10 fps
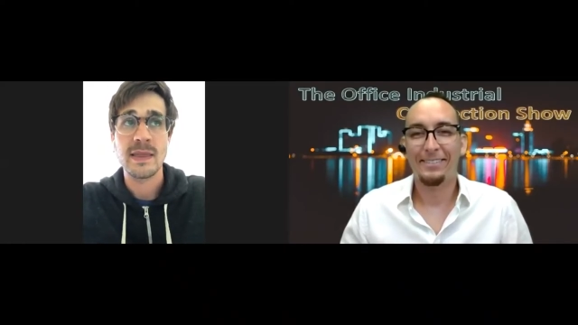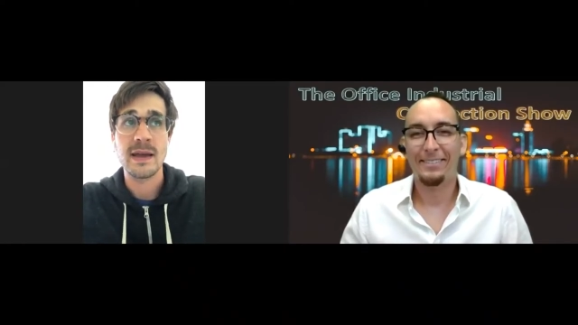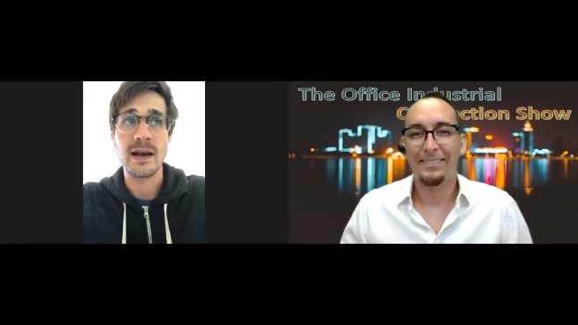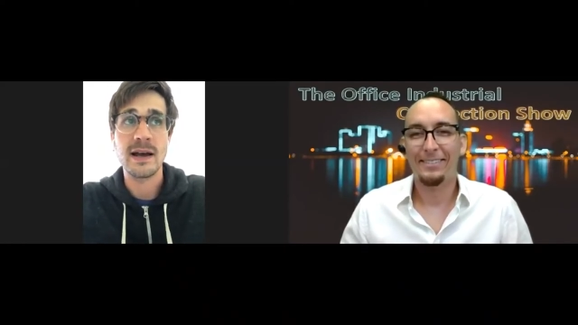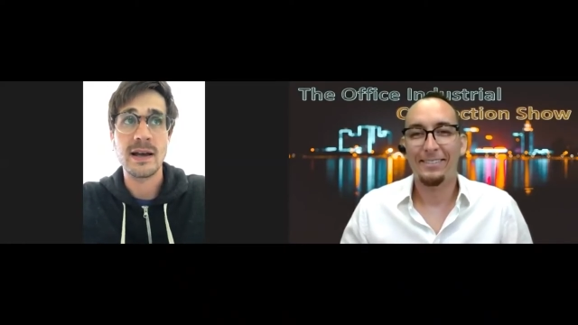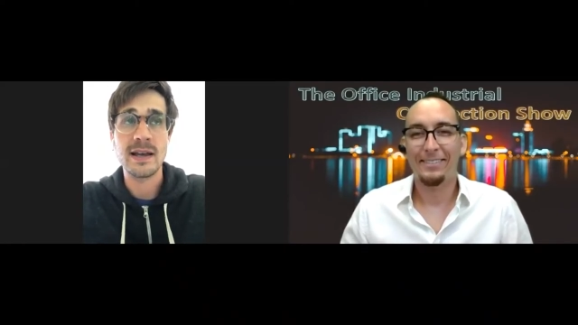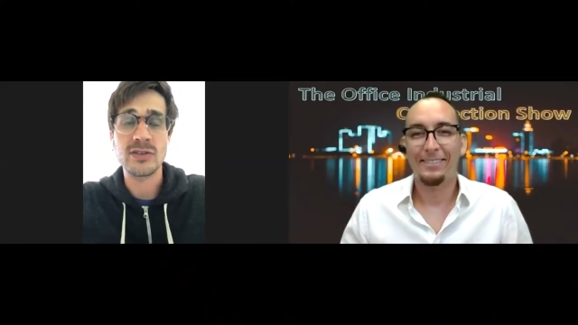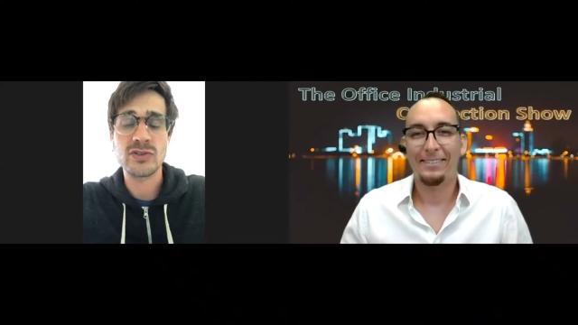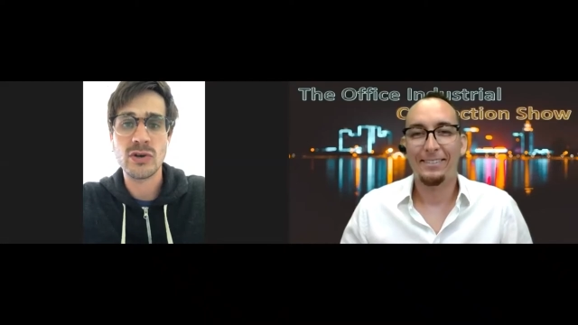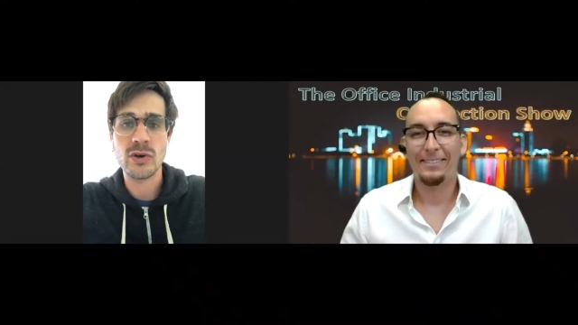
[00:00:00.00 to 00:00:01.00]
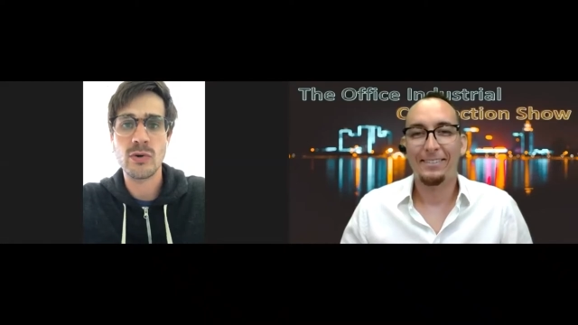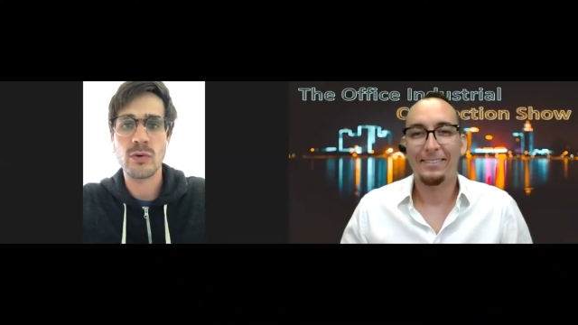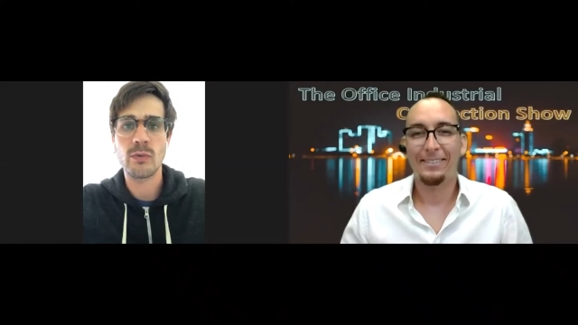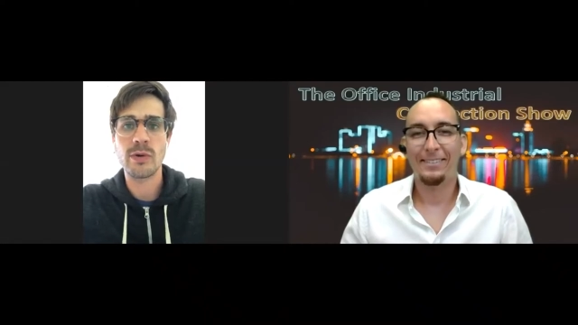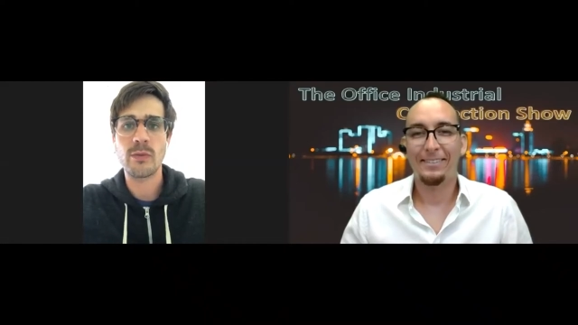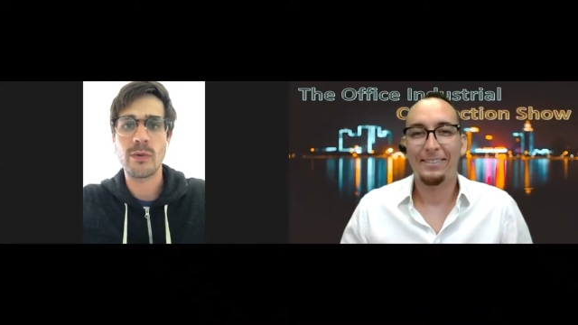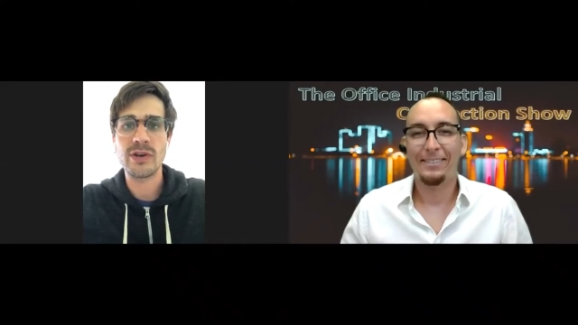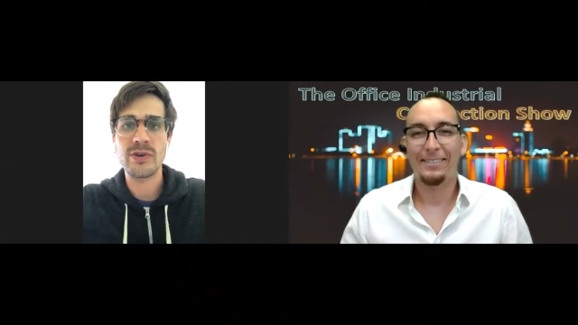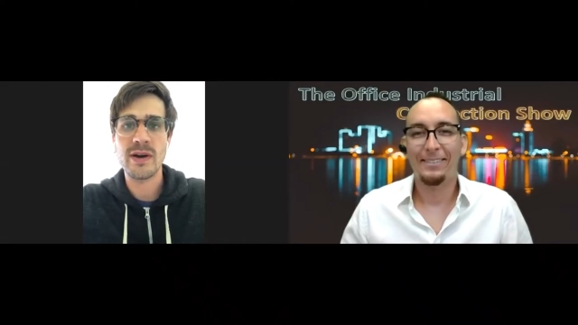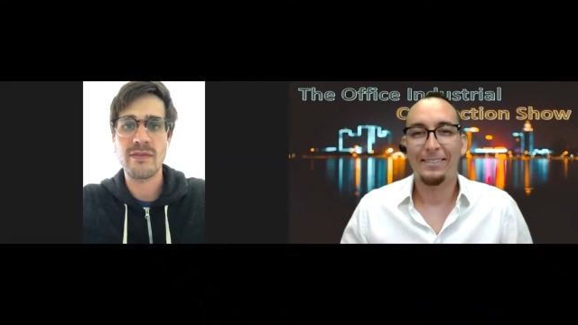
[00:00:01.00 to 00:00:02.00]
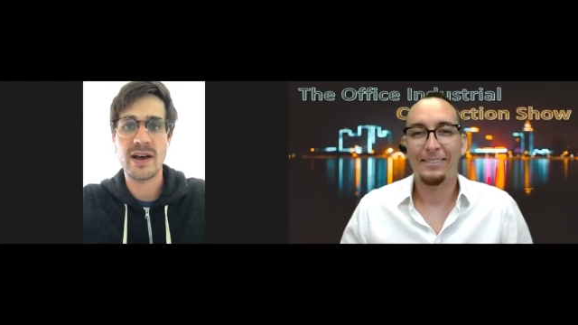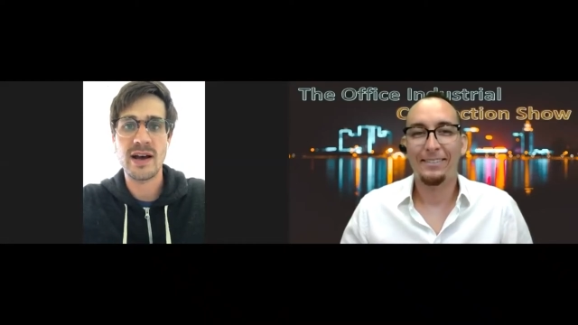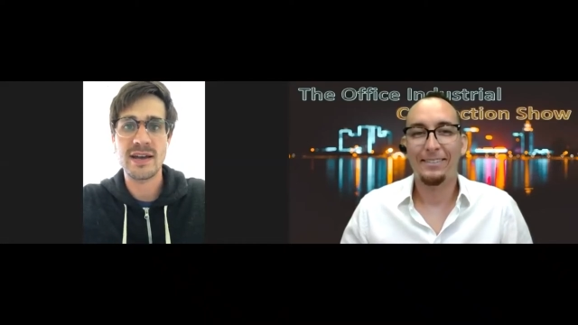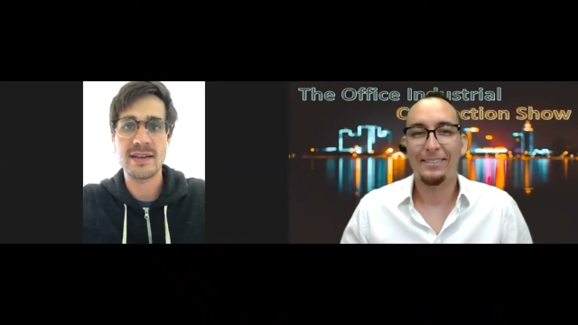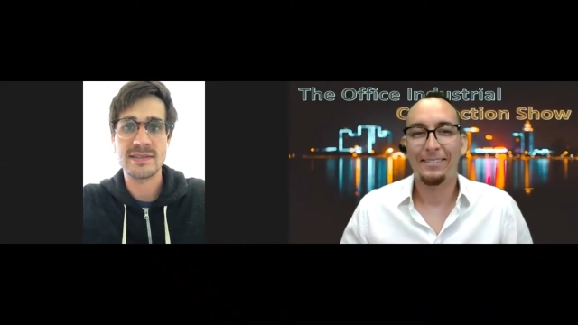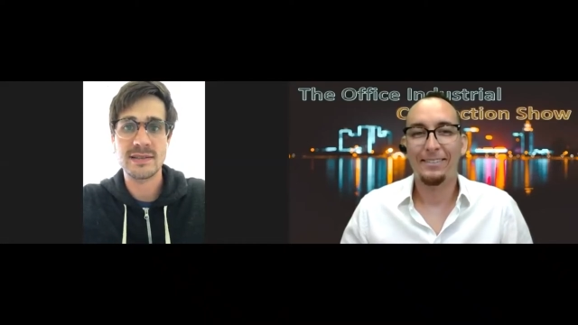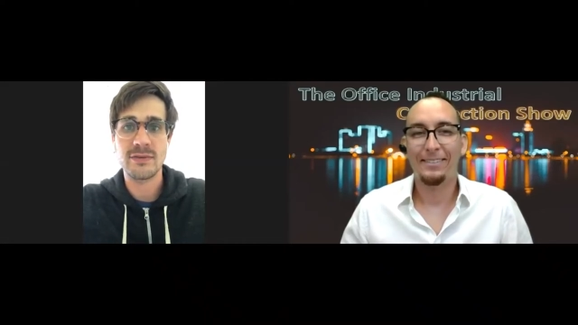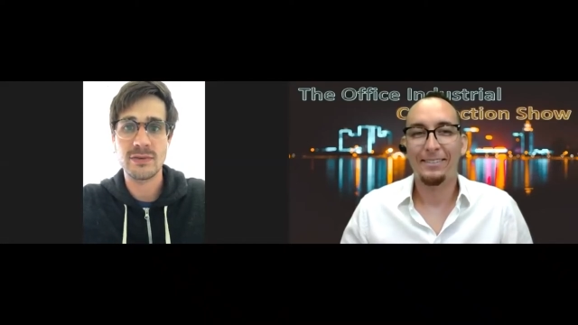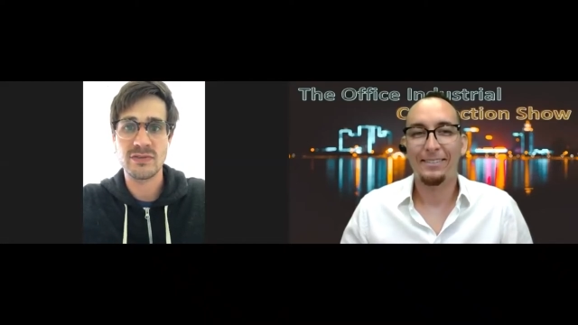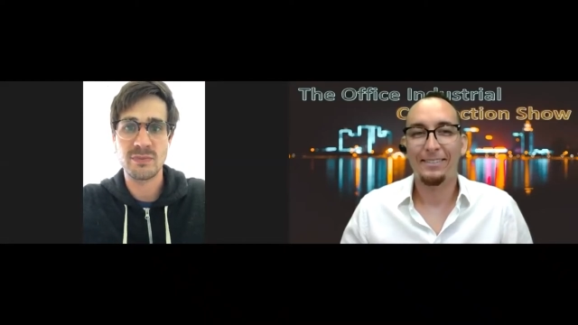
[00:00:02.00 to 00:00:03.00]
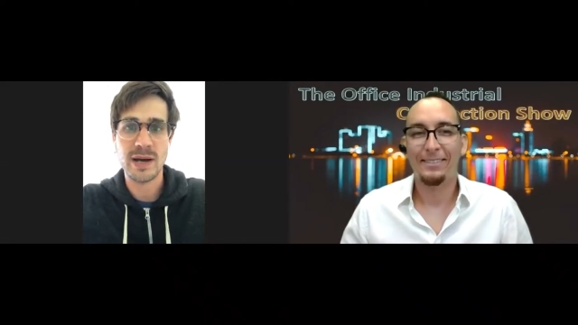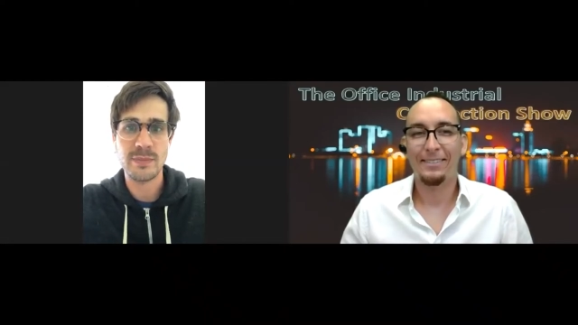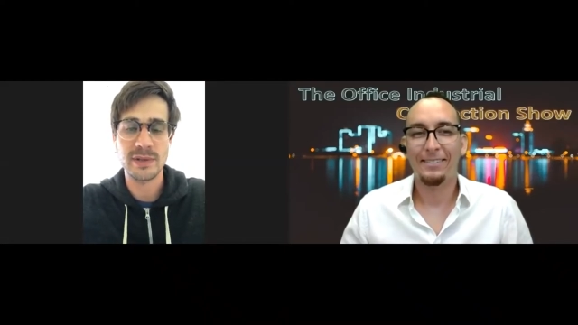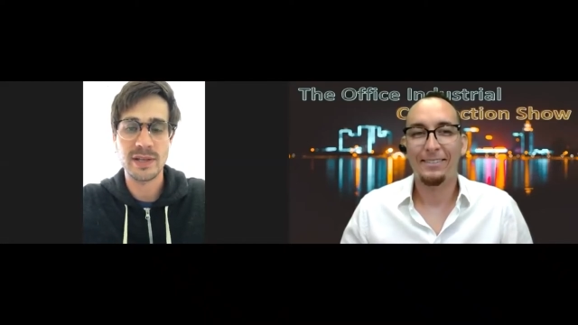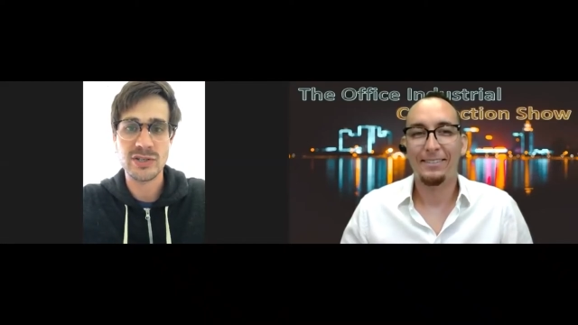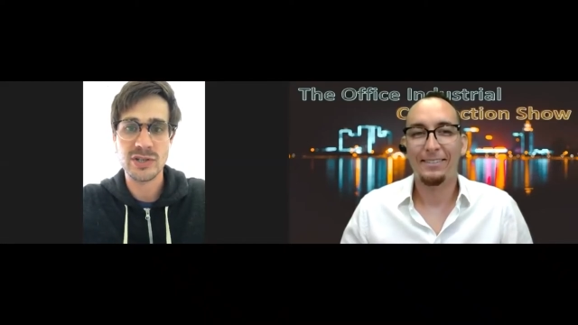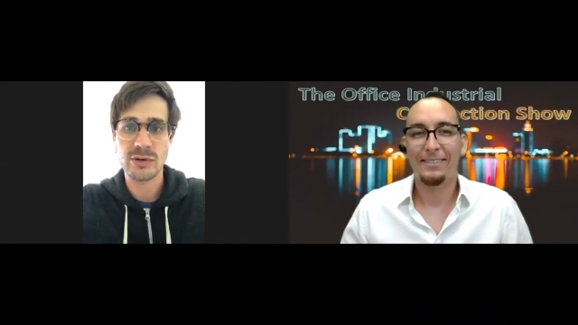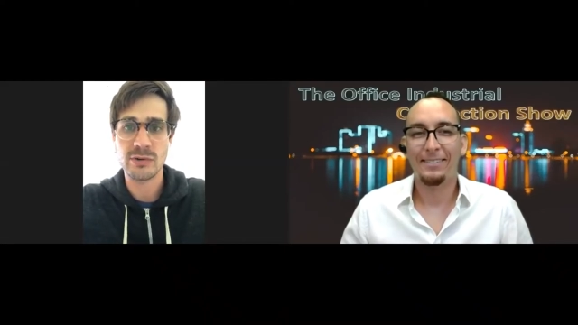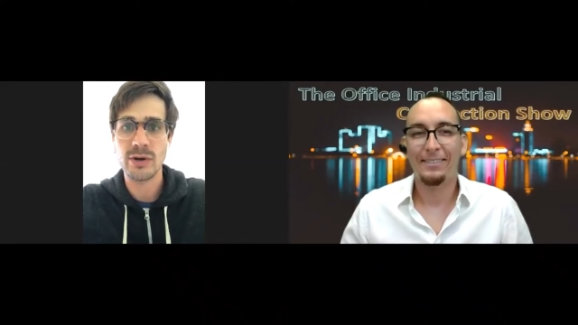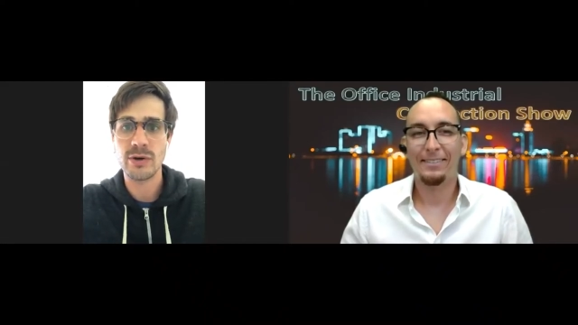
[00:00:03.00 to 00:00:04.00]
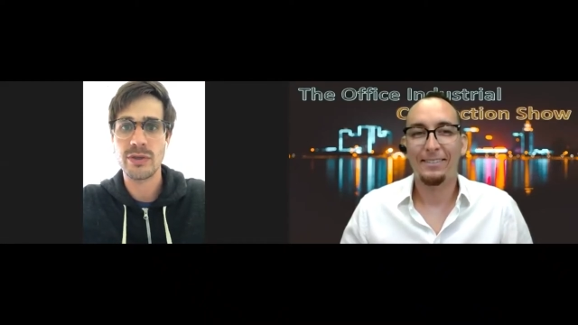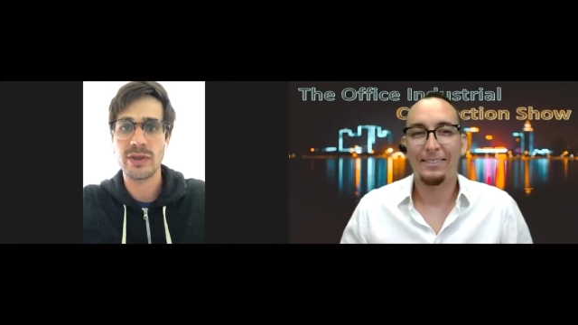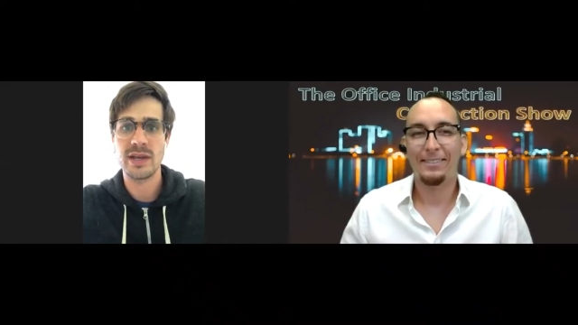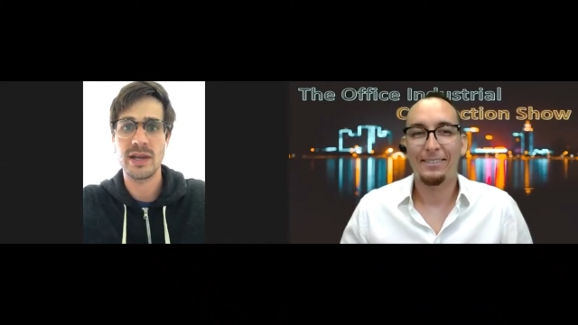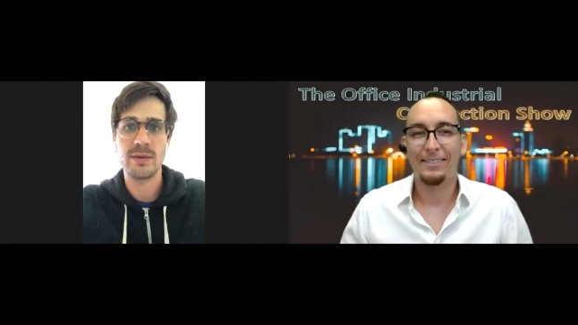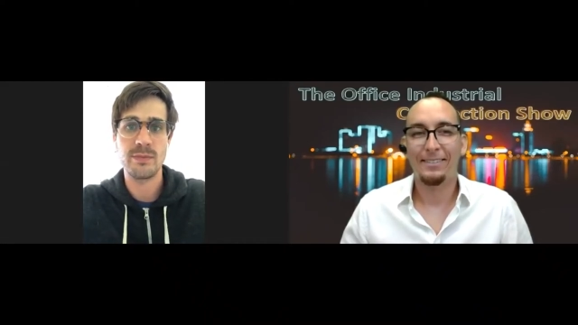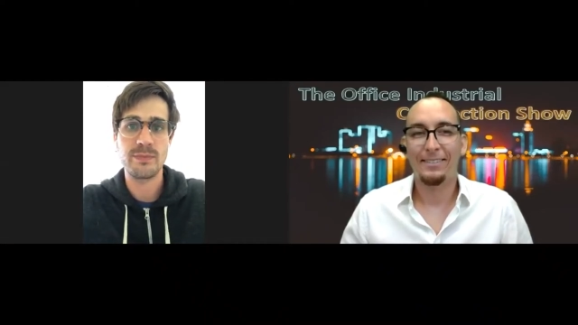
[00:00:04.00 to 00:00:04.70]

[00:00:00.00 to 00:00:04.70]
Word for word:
Speaker 1: Uh, and so wh- where you have the highest levels of population growth and